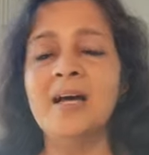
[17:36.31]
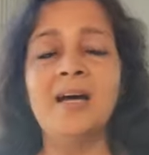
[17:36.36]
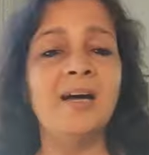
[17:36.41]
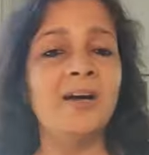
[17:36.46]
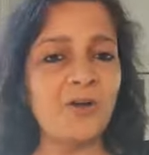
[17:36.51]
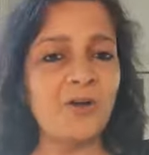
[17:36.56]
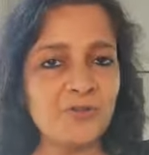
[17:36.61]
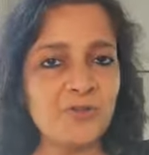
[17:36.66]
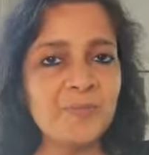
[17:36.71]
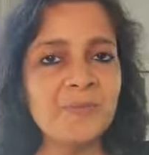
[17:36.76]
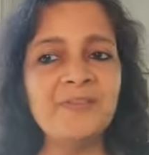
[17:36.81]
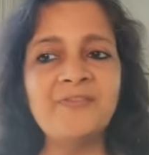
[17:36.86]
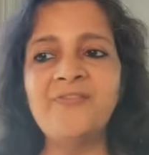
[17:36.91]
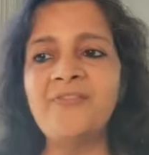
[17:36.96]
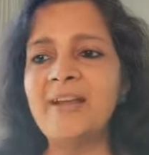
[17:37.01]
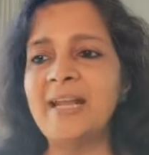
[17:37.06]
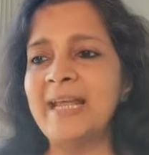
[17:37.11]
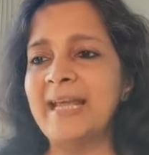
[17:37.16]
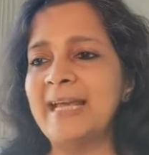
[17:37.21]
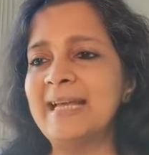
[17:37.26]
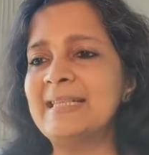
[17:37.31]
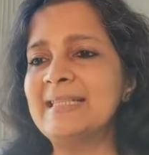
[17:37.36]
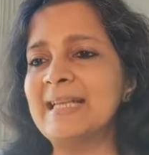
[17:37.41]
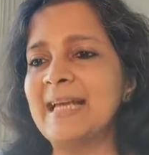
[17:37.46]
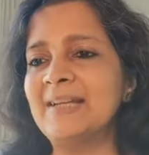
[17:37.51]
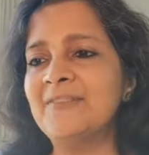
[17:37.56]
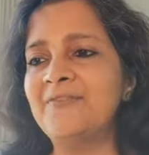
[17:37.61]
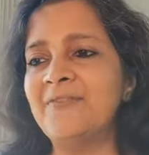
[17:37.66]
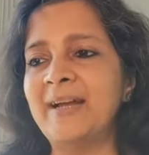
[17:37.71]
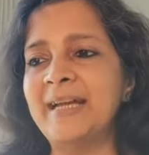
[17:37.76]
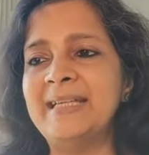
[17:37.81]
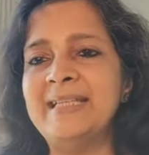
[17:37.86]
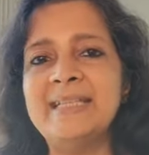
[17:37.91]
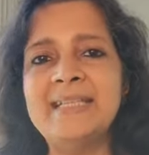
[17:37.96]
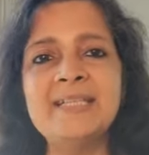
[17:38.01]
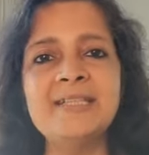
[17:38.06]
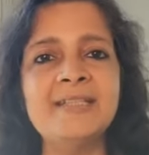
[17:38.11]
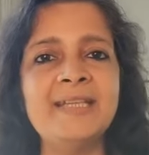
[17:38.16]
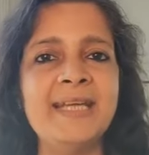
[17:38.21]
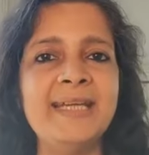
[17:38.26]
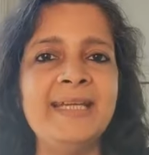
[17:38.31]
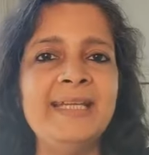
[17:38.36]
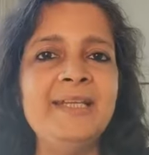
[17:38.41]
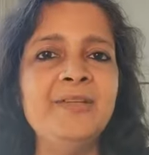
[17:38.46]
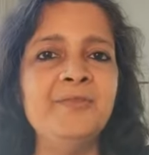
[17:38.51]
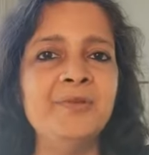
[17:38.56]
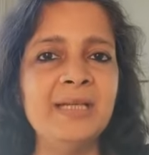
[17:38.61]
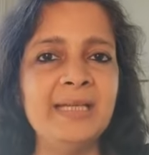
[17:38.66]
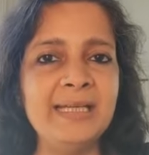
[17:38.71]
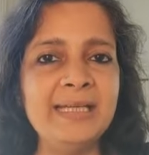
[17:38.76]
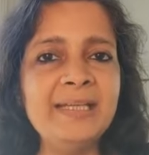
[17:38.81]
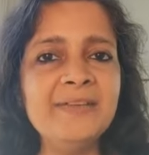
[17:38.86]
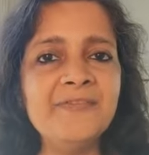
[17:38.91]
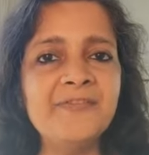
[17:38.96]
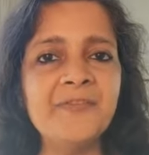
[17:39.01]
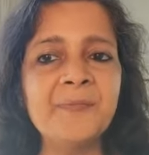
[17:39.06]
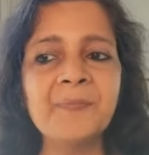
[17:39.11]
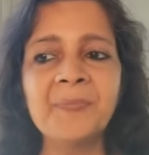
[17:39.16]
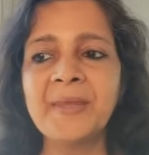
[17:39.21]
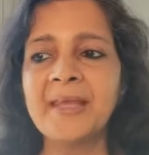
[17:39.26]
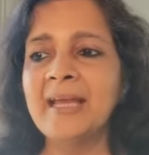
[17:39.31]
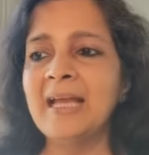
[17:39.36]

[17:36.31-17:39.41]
autoimmune flares, and finding daily relief.